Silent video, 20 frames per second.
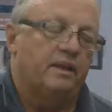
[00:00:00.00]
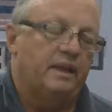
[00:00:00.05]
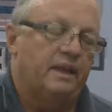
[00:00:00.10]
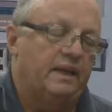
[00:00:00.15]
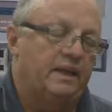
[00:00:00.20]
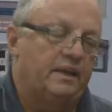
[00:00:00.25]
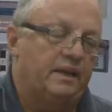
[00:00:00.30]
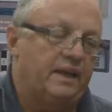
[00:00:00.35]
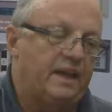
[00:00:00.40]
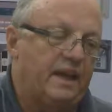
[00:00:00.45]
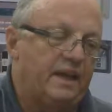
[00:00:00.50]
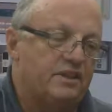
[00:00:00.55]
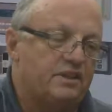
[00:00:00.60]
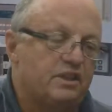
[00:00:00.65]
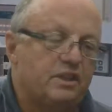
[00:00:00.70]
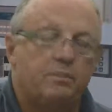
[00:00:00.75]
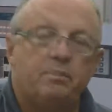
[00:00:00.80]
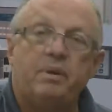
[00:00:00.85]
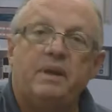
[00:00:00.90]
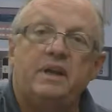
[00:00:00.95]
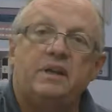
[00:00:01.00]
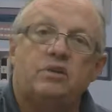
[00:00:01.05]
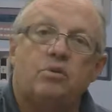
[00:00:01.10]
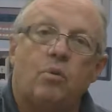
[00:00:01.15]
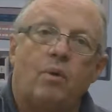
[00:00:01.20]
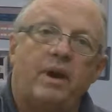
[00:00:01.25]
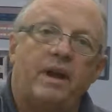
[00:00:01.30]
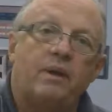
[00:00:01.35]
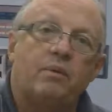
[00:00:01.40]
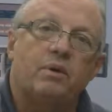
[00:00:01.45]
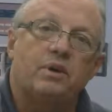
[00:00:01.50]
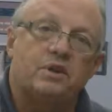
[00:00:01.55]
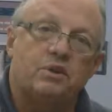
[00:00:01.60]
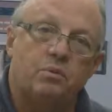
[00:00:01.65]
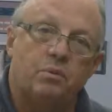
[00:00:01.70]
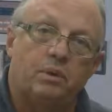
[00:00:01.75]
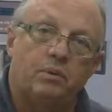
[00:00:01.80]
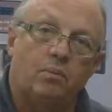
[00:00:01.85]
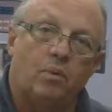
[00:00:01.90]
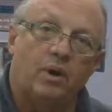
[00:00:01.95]
In the case of the P20, what
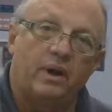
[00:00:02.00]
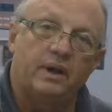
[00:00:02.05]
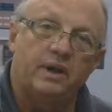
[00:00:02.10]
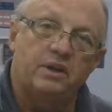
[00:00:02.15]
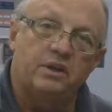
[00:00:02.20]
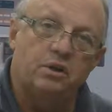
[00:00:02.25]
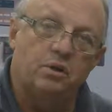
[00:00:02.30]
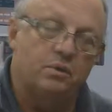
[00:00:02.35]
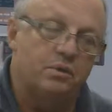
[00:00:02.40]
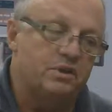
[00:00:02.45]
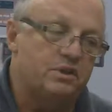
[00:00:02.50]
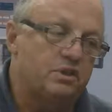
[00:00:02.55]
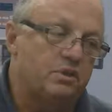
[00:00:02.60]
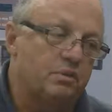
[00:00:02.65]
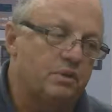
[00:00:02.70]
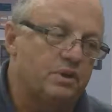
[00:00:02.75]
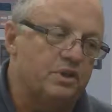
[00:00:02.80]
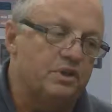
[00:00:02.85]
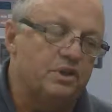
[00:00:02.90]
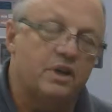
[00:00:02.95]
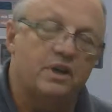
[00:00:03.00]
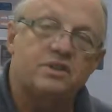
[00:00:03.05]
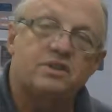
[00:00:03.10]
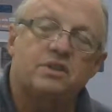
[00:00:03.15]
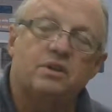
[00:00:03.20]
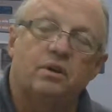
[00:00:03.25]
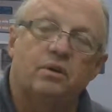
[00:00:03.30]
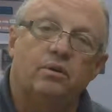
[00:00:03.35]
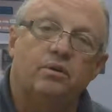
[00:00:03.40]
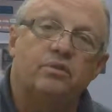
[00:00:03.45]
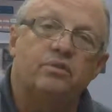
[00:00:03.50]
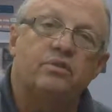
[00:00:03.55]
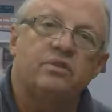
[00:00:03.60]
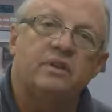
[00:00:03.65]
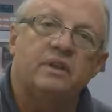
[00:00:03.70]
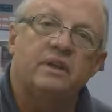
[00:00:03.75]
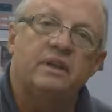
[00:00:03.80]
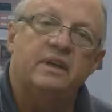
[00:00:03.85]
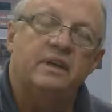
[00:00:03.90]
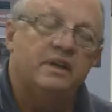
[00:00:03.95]
you would want to do is to adjust those
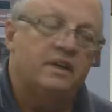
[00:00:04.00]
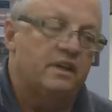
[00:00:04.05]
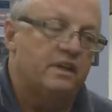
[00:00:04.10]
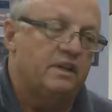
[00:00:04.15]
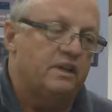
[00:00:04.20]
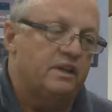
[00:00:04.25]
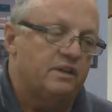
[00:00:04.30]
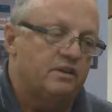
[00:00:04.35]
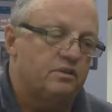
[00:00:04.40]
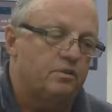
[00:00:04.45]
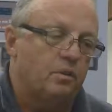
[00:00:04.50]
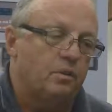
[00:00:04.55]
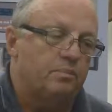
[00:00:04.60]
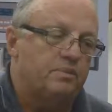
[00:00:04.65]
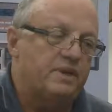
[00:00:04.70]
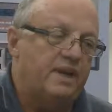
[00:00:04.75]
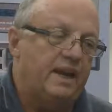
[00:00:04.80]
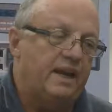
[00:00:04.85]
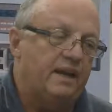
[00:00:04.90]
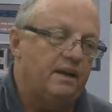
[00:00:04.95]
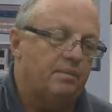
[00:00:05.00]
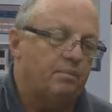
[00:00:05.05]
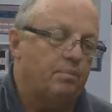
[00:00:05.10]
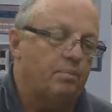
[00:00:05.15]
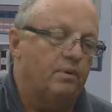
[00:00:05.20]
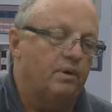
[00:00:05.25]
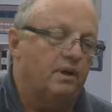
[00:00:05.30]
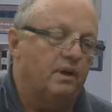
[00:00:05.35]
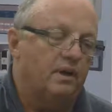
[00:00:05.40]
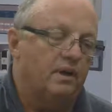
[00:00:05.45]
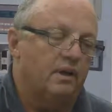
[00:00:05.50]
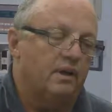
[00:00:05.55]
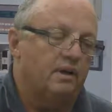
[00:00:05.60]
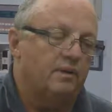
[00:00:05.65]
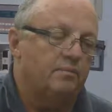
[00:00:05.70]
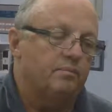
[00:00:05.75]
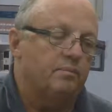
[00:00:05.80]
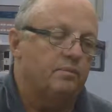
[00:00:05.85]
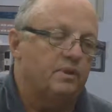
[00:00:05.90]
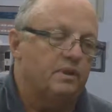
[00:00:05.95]
to obtain
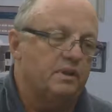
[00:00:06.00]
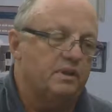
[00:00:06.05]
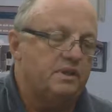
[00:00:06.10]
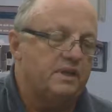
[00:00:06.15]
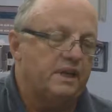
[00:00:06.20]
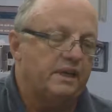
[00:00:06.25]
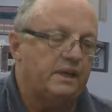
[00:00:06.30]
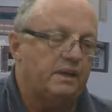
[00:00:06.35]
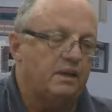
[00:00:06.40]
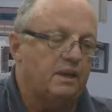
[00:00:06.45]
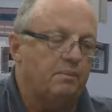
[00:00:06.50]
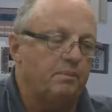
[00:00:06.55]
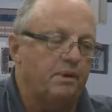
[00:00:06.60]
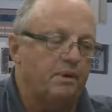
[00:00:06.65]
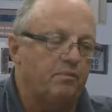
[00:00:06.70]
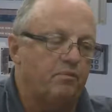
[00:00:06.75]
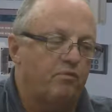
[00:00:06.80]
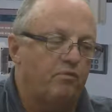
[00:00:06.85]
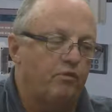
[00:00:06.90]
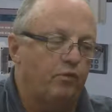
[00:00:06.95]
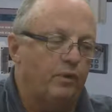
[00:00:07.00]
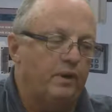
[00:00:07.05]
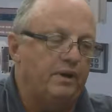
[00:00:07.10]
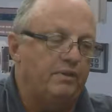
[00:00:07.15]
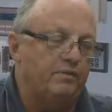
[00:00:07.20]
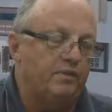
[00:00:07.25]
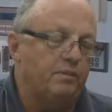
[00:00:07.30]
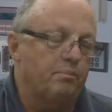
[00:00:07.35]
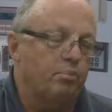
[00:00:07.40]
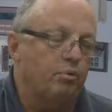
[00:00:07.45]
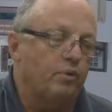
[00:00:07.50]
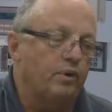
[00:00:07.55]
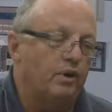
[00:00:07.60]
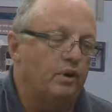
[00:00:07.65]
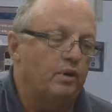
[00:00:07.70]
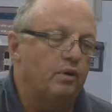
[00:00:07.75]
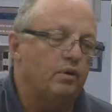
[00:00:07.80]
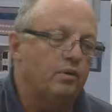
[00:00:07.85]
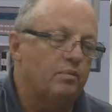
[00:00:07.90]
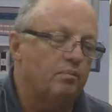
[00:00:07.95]
the ticket coming free of the
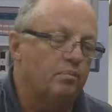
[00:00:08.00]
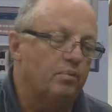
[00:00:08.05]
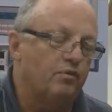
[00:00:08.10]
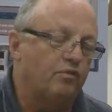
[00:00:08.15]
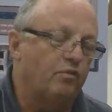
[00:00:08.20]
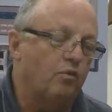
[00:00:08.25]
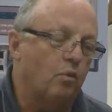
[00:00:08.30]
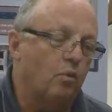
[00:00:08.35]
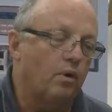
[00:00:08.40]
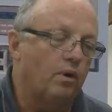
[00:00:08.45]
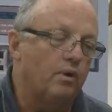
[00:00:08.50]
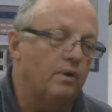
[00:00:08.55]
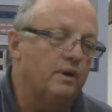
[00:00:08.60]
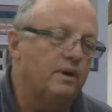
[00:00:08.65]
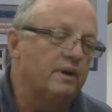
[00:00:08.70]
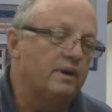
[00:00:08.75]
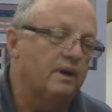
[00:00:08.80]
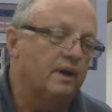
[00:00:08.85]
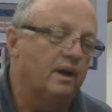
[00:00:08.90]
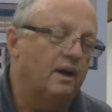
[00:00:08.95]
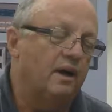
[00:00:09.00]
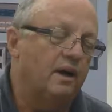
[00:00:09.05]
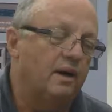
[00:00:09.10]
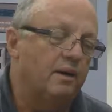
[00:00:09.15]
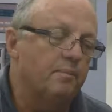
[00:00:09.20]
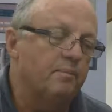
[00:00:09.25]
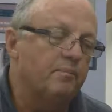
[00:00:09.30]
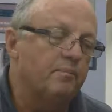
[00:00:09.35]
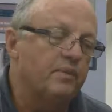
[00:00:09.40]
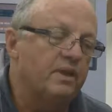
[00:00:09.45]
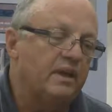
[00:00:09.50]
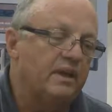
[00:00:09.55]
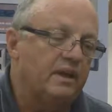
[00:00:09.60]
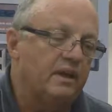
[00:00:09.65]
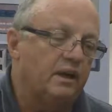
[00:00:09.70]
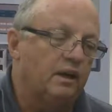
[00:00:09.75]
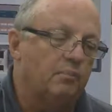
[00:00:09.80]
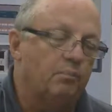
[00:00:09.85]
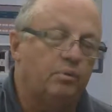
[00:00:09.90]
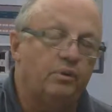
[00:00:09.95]
printer before
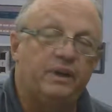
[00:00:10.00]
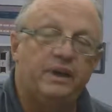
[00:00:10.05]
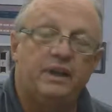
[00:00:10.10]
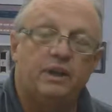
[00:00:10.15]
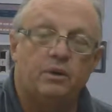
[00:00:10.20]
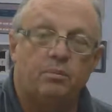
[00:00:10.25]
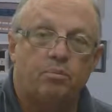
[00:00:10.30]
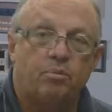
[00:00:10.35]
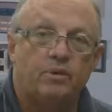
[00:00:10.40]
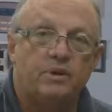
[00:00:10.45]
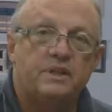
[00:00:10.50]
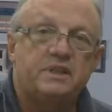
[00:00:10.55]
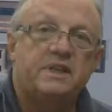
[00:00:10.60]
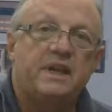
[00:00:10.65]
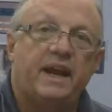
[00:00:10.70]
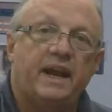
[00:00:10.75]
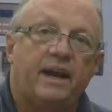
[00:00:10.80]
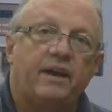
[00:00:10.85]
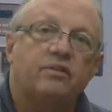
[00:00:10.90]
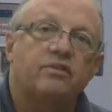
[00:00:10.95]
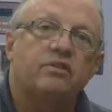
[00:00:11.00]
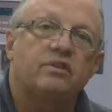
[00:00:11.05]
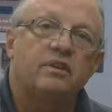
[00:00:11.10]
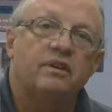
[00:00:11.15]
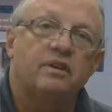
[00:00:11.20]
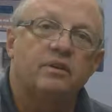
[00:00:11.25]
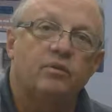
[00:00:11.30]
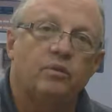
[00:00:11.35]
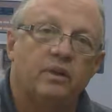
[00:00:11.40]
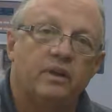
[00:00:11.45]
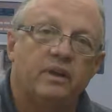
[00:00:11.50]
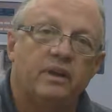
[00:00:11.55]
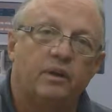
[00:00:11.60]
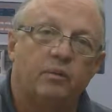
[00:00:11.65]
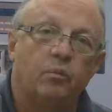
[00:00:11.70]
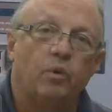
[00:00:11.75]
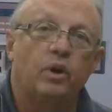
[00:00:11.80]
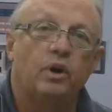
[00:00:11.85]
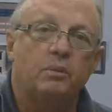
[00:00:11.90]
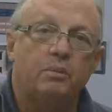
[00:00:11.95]
completing your print task.
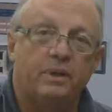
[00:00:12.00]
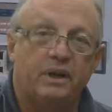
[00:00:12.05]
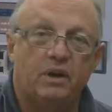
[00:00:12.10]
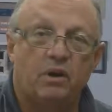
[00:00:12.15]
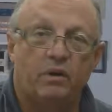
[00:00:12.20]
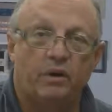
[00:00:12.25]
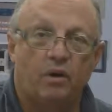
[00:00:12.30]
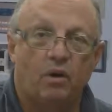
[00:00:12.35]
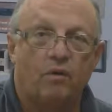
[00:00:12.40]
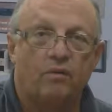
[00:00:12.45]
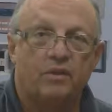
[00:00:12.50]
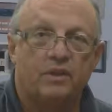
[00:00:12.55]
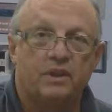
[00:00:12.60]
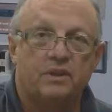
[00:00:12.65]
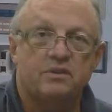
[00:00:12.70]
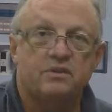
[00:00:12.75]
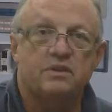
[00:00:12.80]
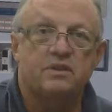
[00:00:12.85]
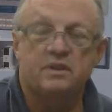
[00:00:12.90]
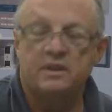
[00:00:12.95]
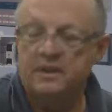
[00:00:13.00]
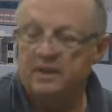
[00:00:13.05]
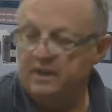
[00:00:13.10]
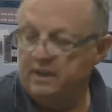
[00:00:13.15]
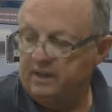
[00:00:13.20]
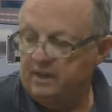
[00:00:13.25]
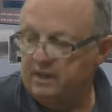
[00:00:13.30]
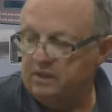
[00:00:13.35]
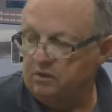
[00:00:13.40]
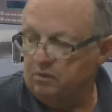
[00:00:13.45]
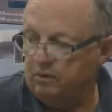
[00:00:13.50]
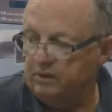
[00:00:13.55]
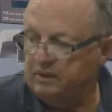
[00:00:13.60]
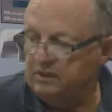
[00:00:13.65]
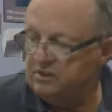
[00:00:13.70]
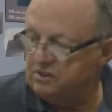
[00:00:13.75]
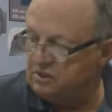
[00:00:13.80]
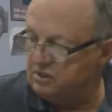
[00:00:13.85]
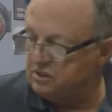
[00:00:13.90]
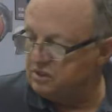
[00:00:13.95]
And we're going to be going over this during
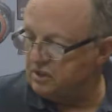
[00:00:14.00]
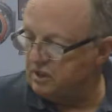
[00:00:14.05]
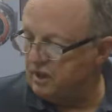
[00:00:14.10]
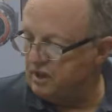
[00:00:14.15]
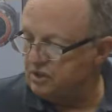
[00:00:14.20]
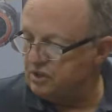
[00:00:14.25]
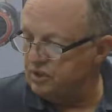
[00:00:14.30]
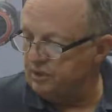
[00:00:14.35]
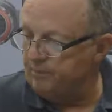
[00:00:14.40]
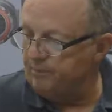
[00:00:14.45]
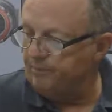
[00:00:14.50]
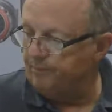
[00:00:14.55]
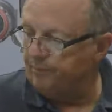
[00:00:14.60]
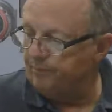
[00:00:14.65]
this discussion.